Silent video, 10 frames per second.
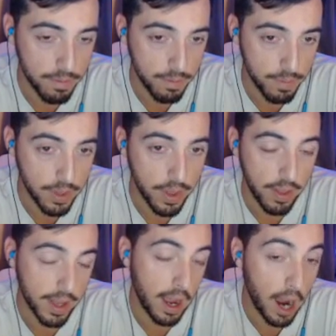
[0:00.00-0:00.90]
mid
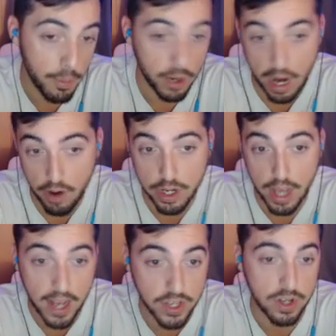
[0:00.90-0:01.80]
like hyper carry
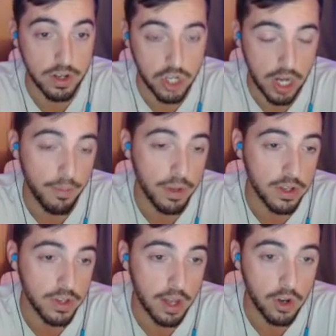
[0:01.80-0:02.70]
esque
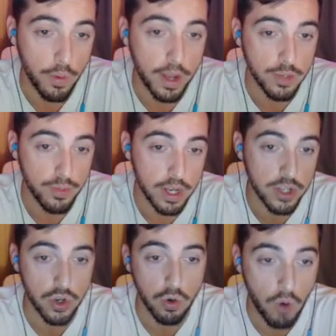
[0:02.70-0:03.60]
champions that Nomanz plays.
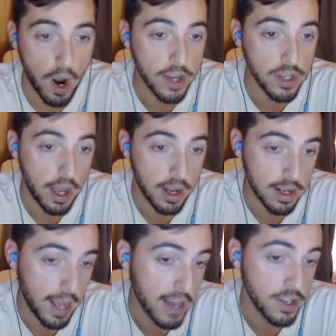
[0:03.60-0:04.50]
So Ryze and
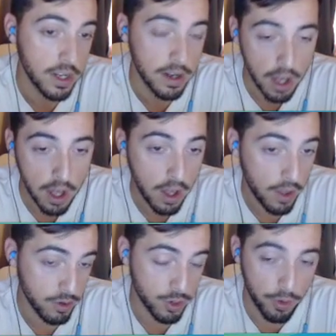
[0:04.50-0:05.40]
Kassadin,
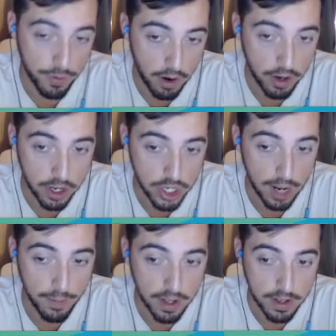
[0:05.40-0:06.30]
those are both very good
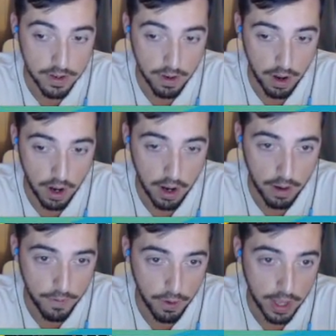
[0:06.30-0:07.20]
champions uh,
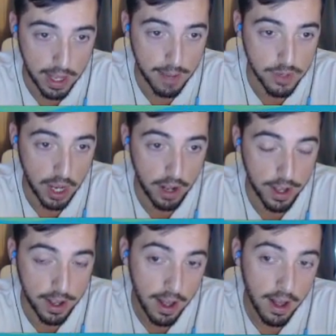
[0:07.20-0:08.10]
for late game
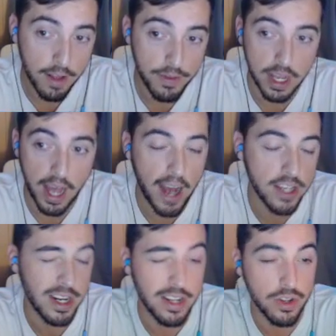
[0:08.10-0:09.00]
scaling. The
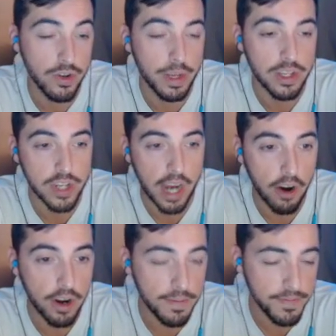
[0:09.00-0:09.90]
Kassadin is a little bit scary,